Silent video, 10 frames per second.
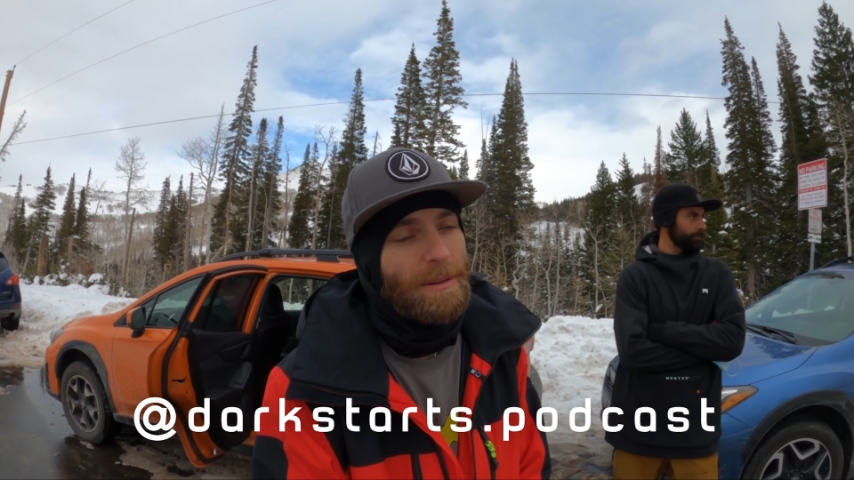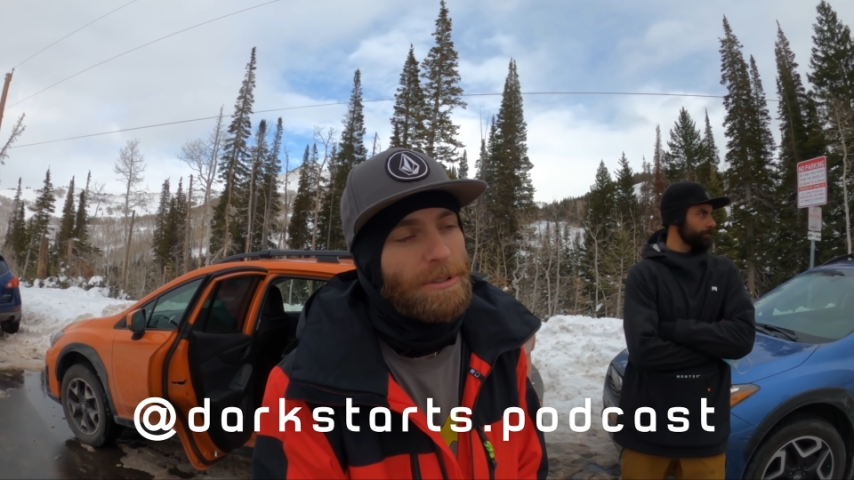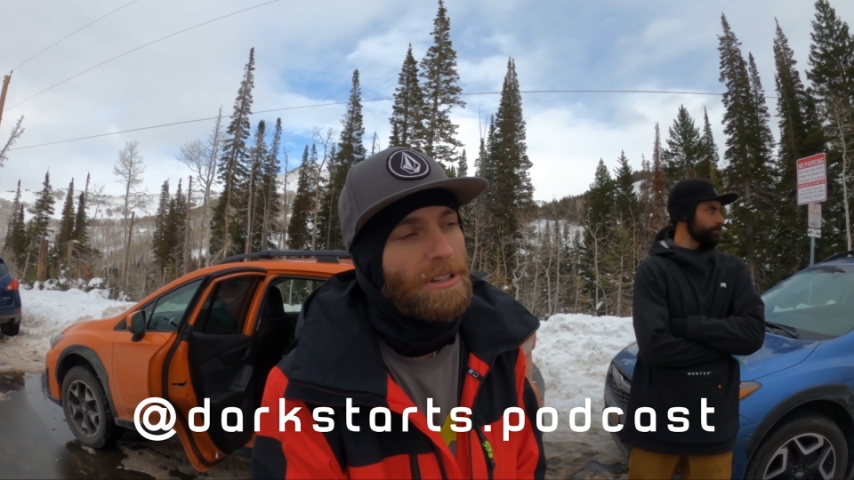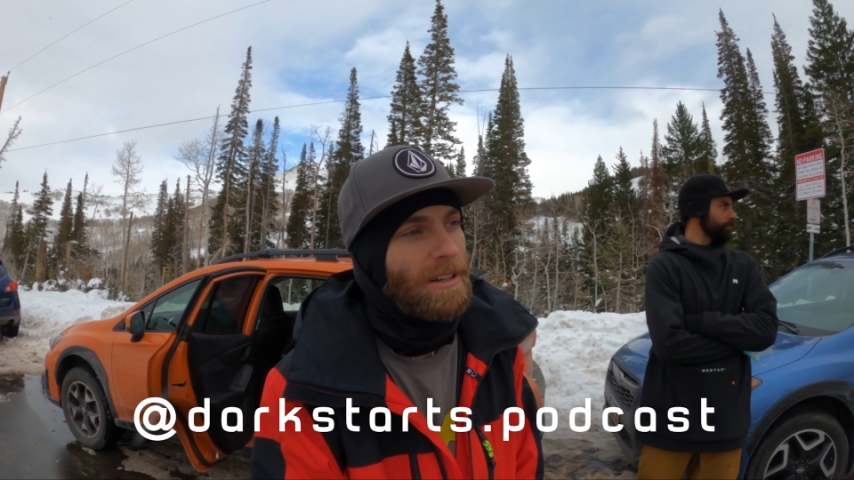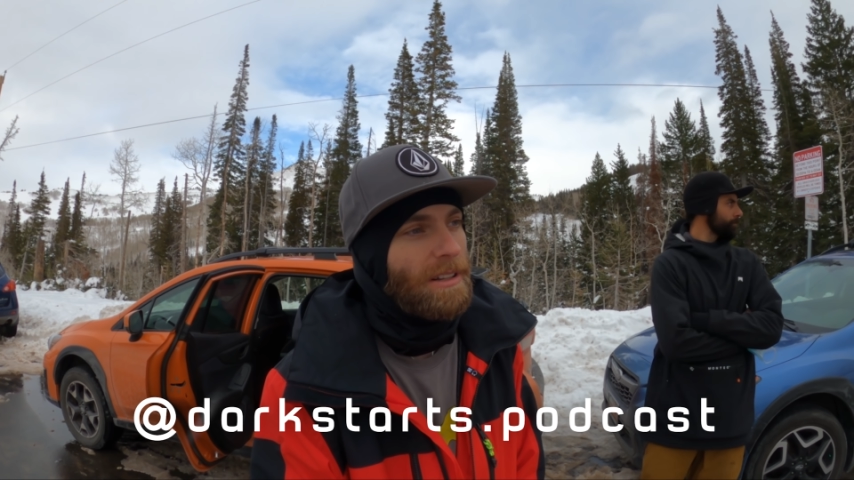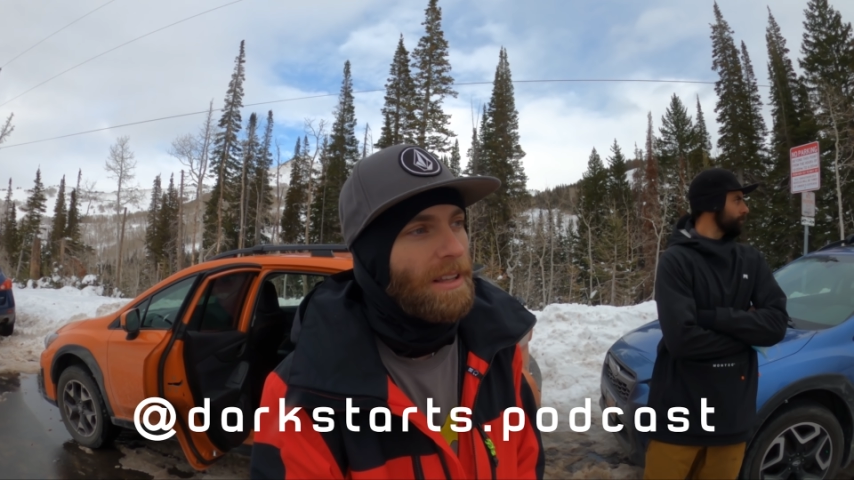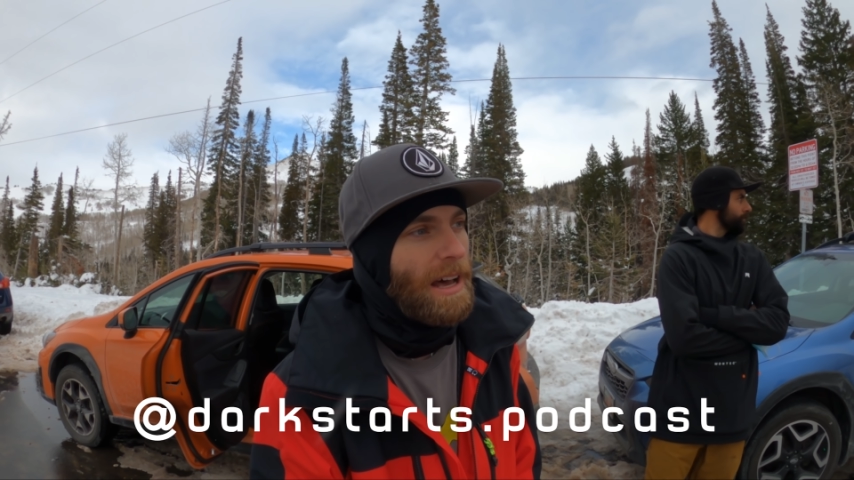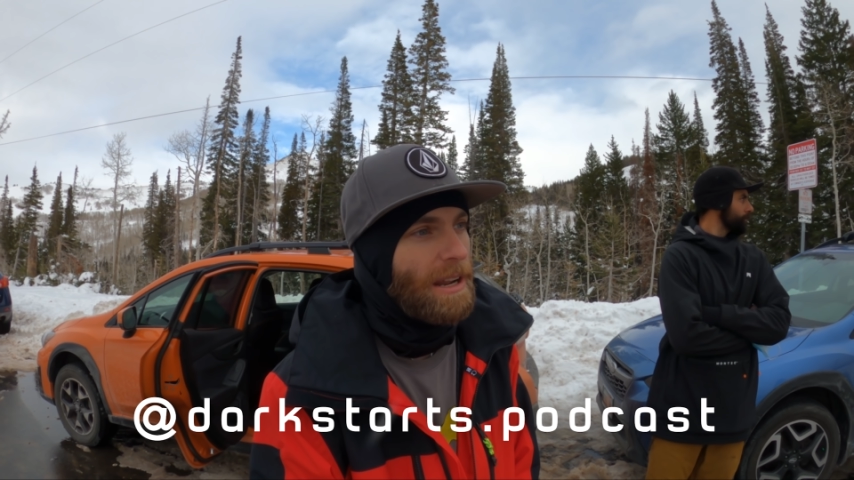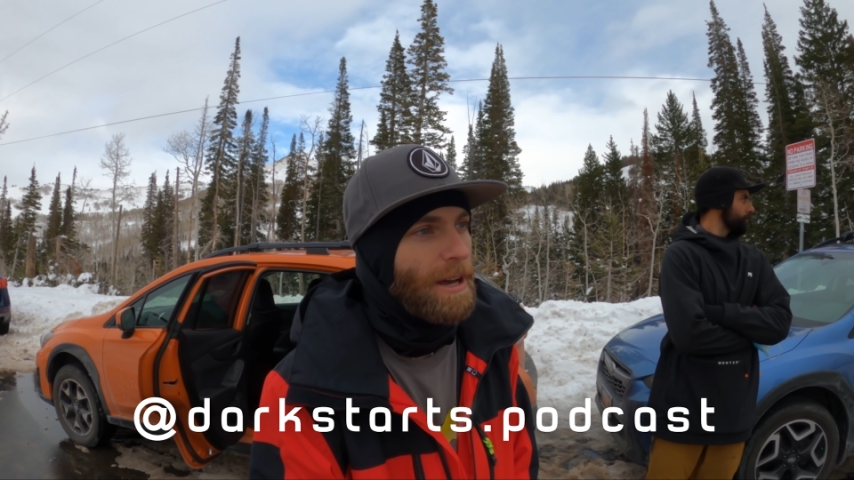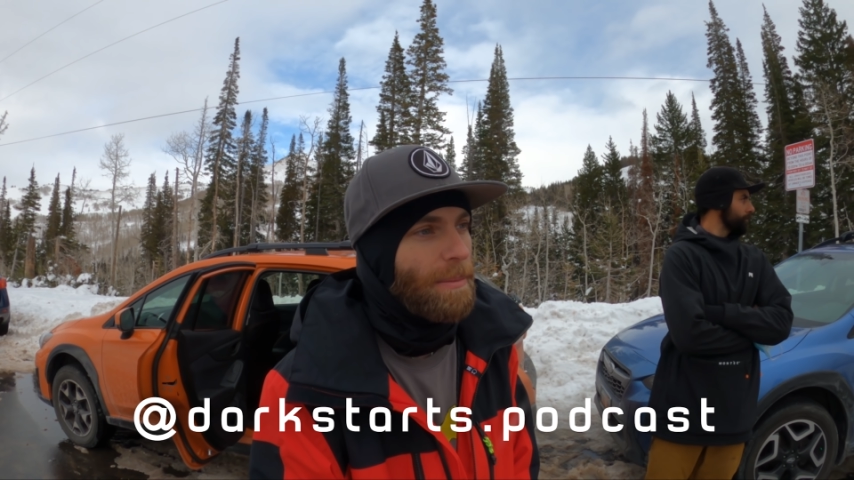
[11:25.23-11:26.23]
They've been talking a
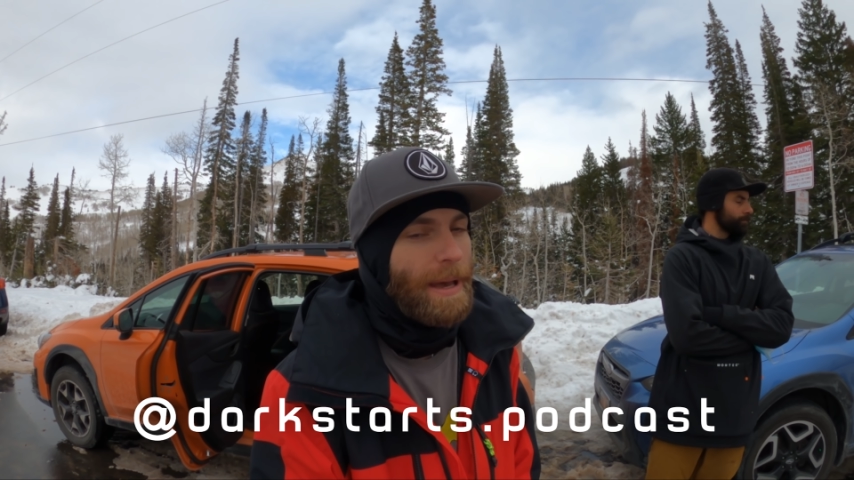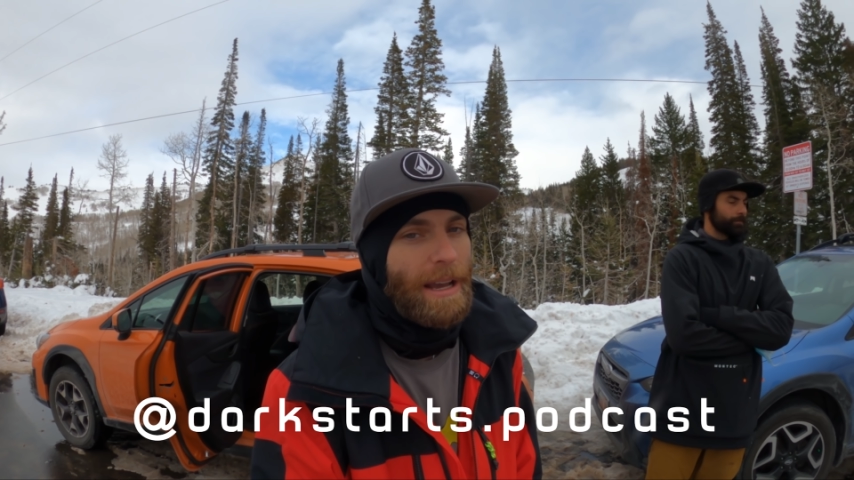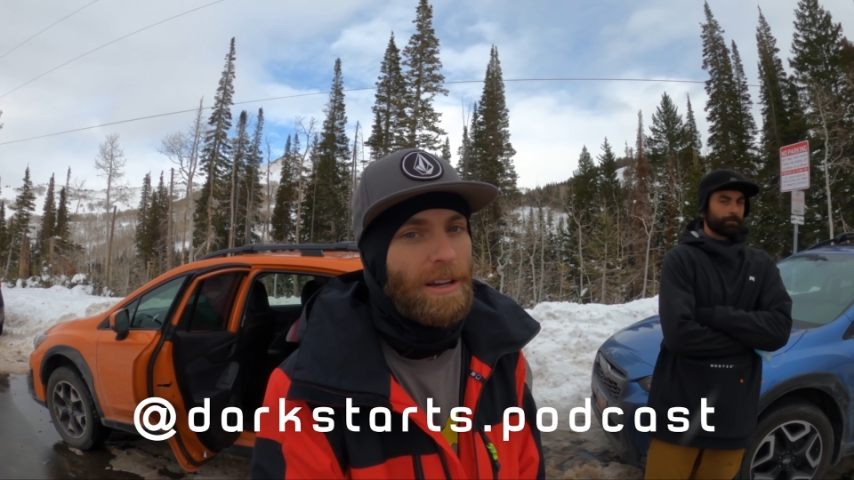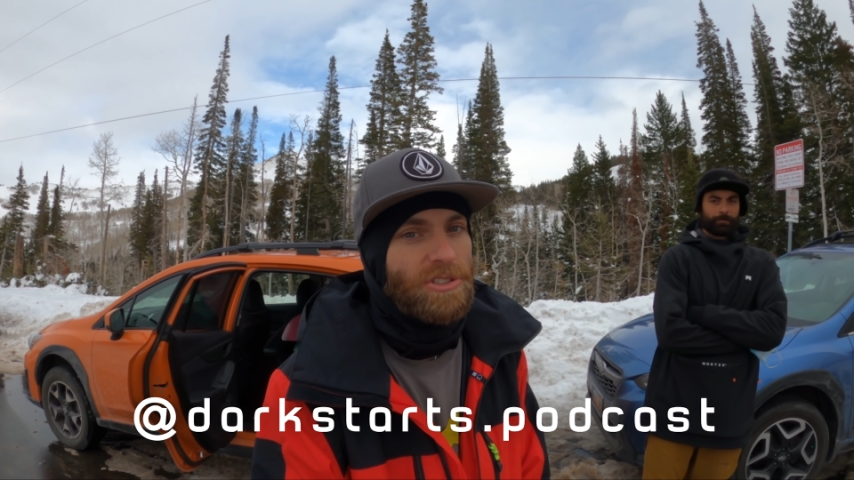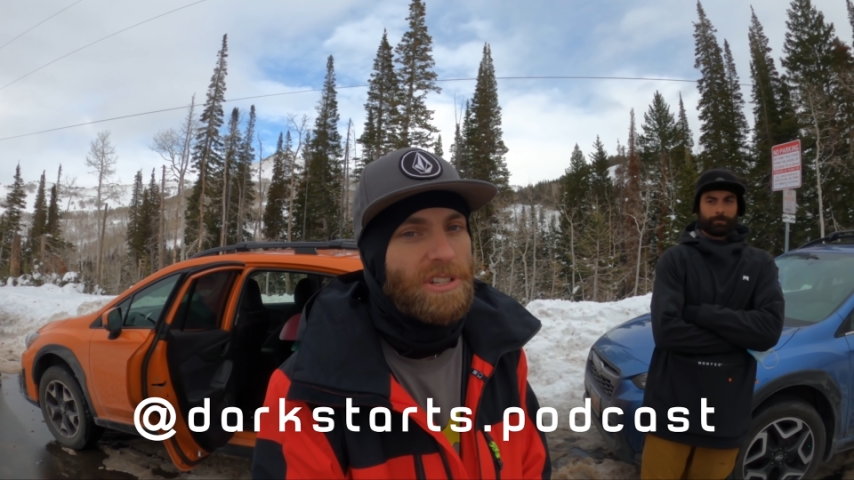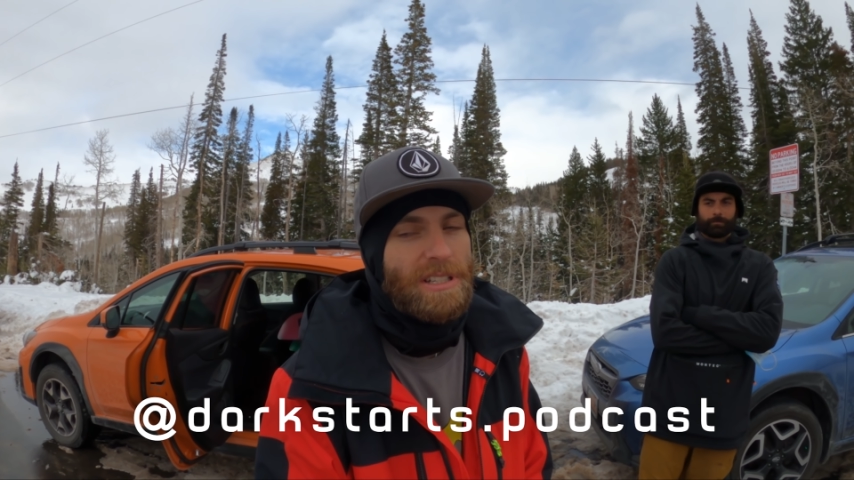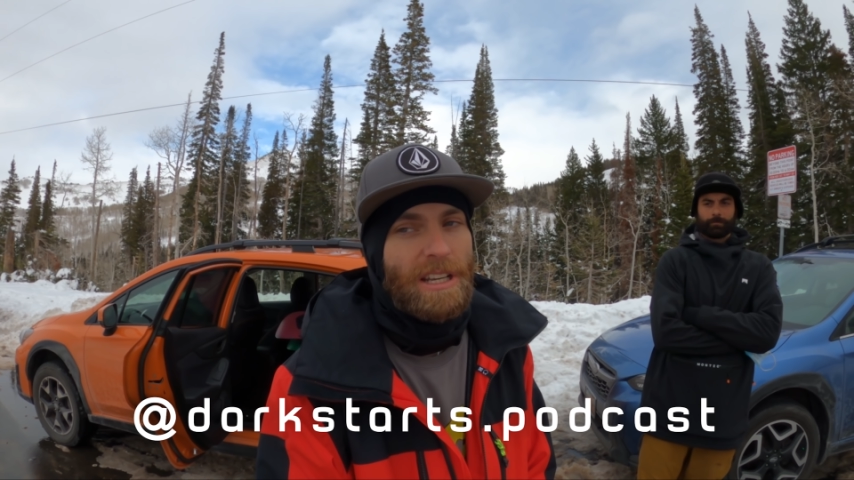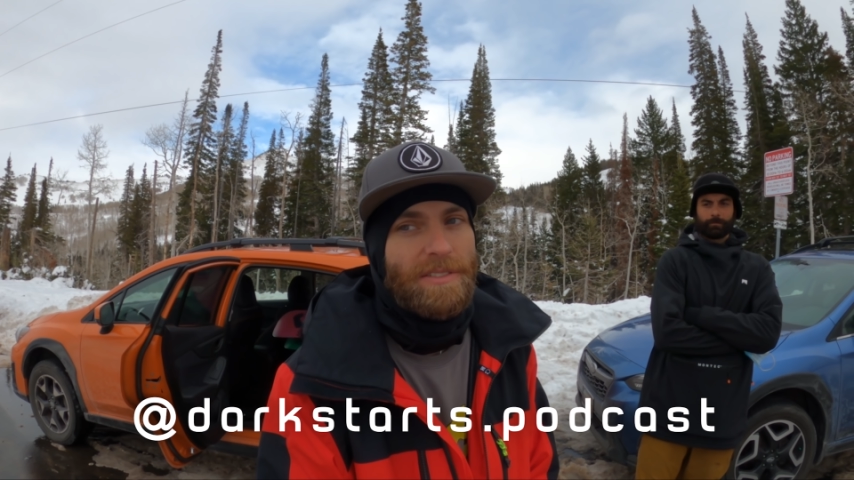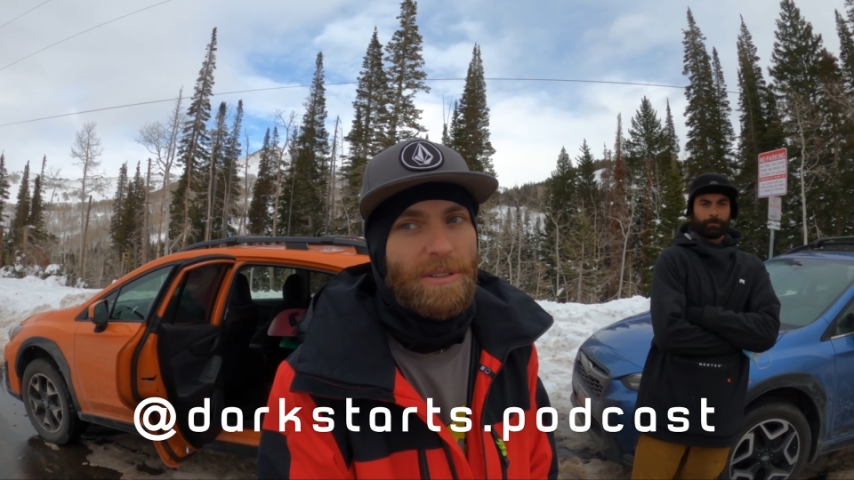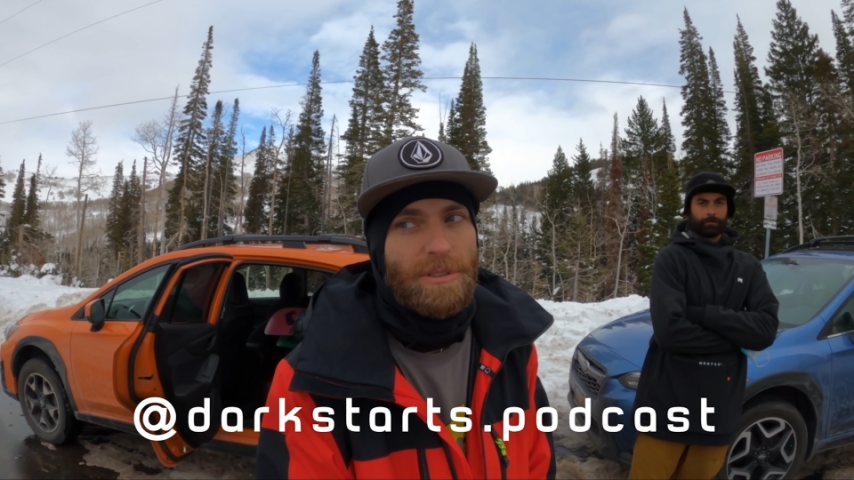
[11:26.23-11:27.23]
lot about backcountry
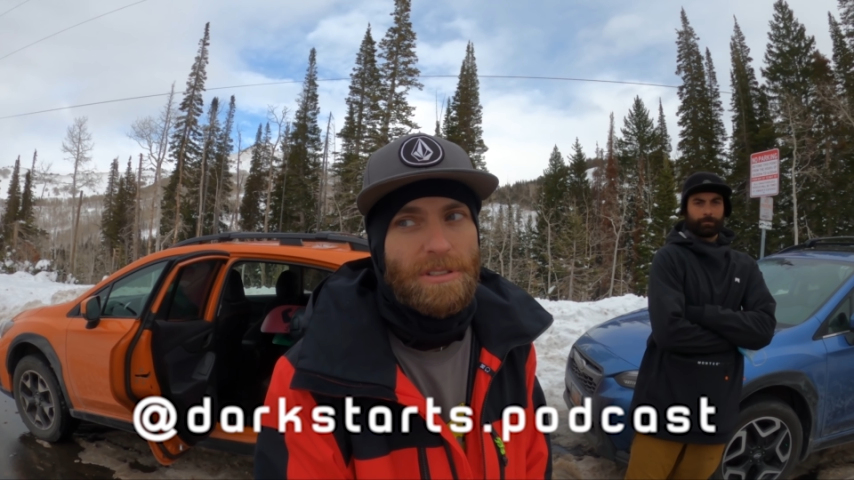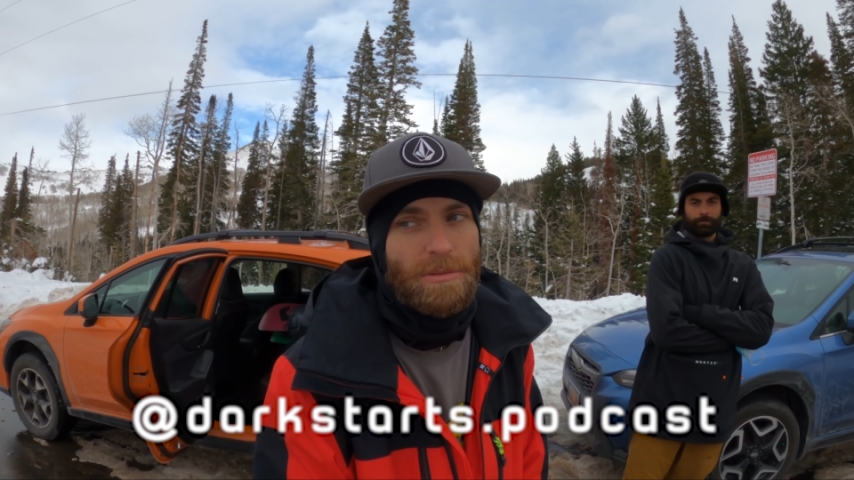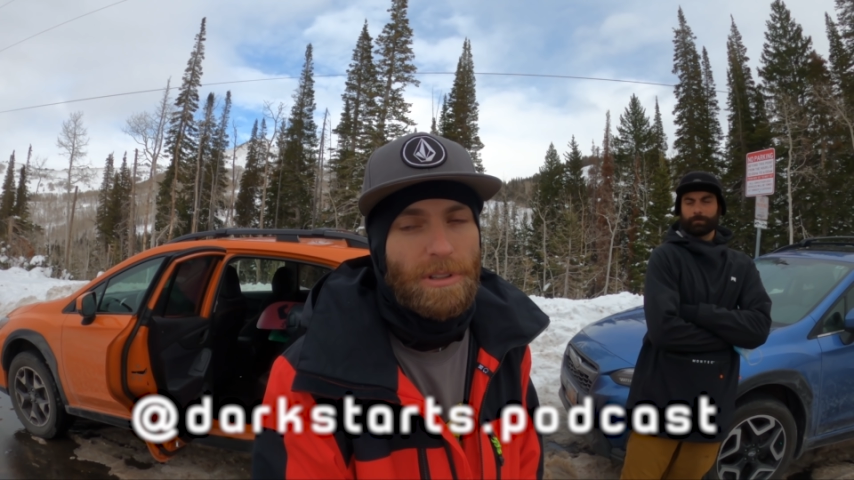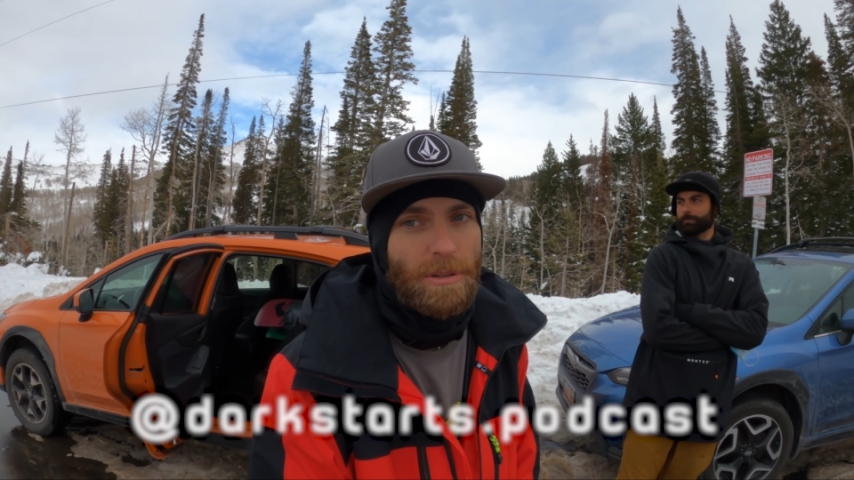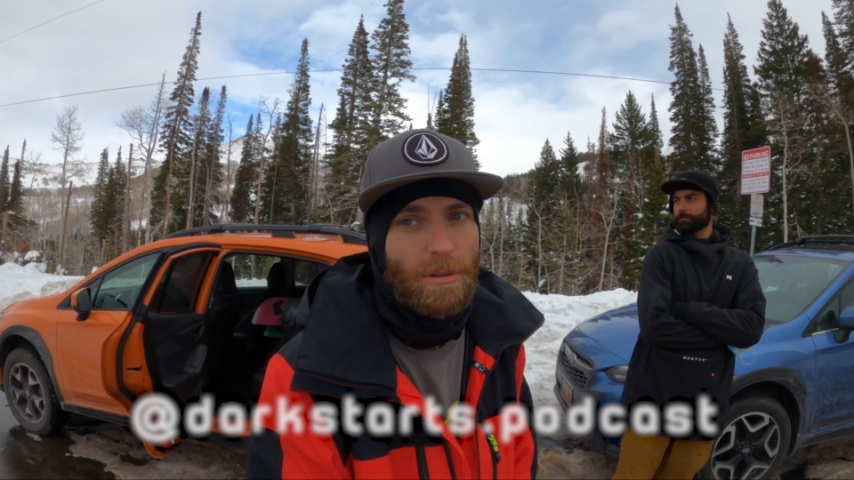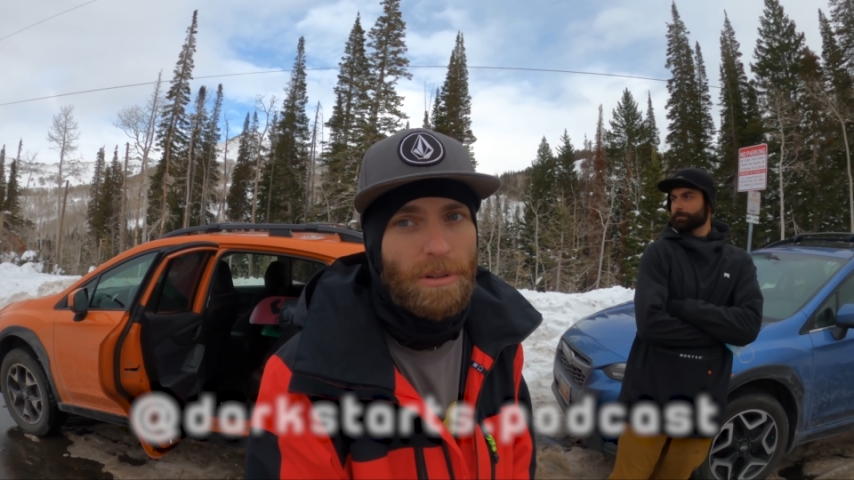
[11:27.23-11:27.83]
safety, which is really